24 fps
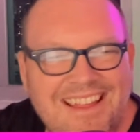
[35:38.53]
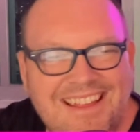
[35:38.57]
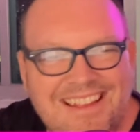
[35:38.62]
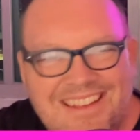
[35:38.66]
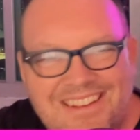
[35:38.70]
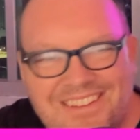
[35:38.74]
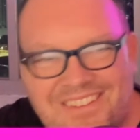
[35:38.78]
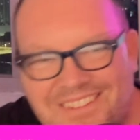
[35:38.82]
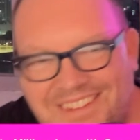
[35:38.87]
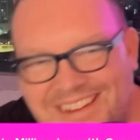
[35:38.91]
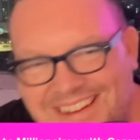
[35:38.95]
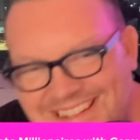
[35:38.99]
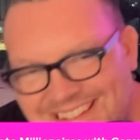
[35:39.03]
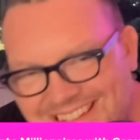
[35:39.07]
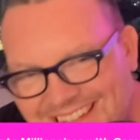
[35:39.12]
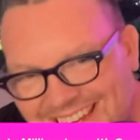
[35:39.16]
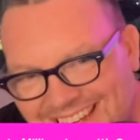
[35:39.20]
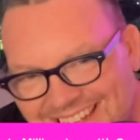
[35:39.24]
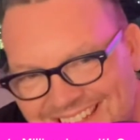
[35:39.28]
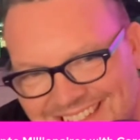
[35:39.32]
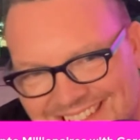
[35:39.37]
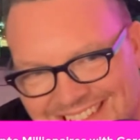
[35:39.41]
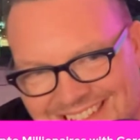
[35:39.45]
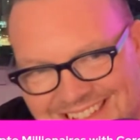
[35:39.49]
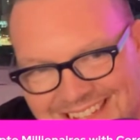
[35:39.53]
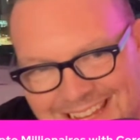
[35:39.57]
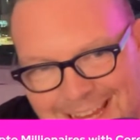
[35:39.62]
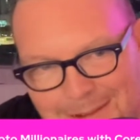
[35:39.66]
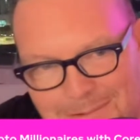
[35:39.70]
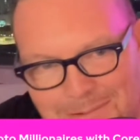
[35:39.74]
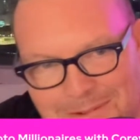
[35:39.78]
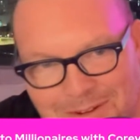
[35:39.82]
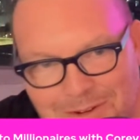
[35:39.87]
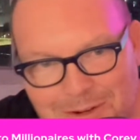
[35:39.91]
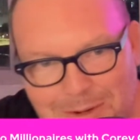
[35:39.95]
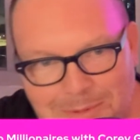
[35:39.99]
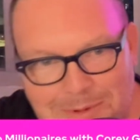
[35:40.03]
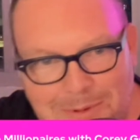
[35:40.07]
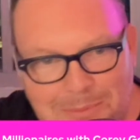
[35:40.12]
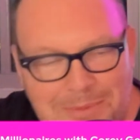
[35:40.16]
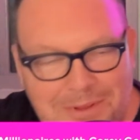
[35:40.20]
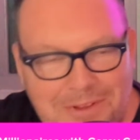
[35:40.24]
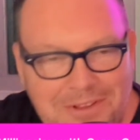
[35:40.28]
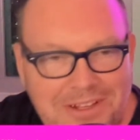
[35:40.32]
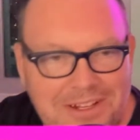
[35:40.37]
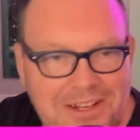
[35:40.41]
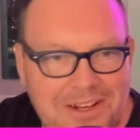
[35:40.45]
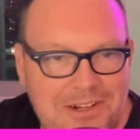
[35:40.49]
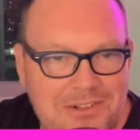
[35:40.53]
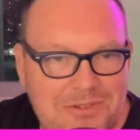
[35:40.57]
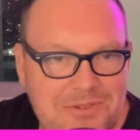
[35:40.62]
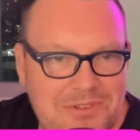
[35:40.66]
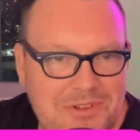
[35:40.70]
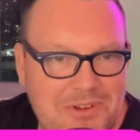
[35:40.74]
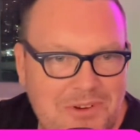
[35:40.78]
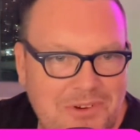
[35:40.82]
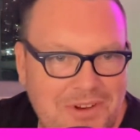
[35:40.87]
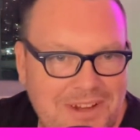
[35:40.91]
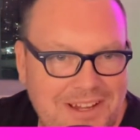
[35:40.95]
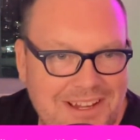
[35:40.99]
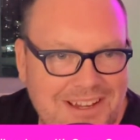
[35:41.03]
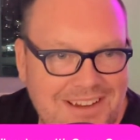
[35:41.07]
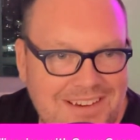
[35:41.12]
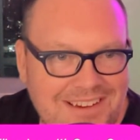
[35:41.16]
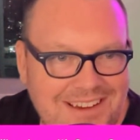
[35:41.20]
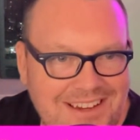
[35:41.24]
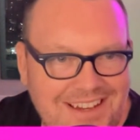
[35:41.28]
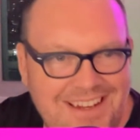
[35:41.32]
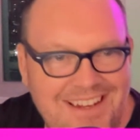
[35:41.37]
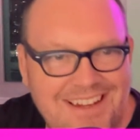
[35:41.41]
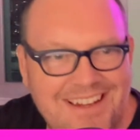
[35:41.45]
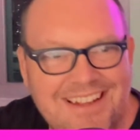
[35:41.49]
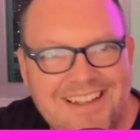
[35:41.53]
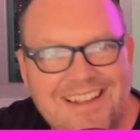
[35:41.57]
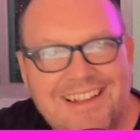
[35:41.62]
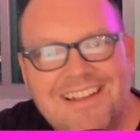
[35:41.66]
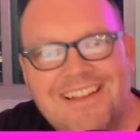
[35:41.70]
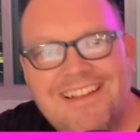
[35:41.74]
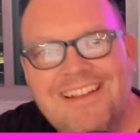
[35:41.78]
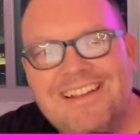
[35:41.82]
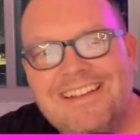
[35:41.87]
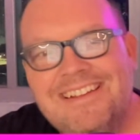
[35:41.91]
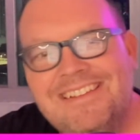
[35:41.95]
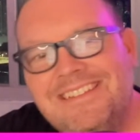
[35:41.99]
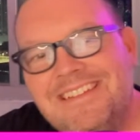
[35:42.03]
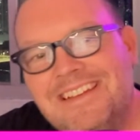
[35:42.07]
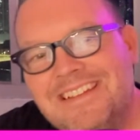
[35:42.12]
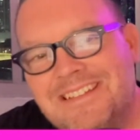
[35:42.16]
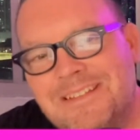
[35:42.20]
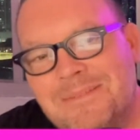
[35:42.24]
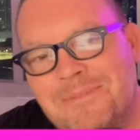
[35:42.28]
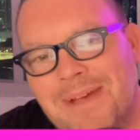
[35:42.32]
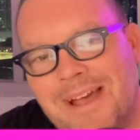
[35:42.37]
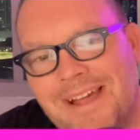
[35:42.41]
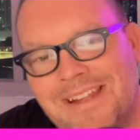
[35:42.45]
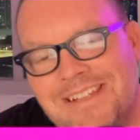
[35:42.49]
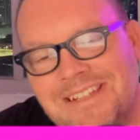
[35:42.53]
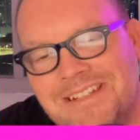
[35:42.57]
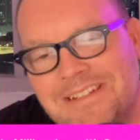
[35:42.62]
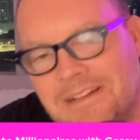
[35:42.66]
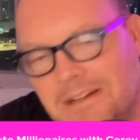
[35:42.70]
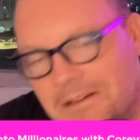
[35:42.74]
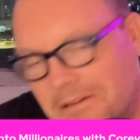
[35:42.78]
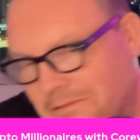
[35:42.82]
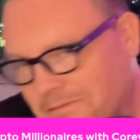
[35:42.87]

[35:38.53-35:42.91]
Corey changed his name to Crypto Millionaires with Corey Gary. Just imagine,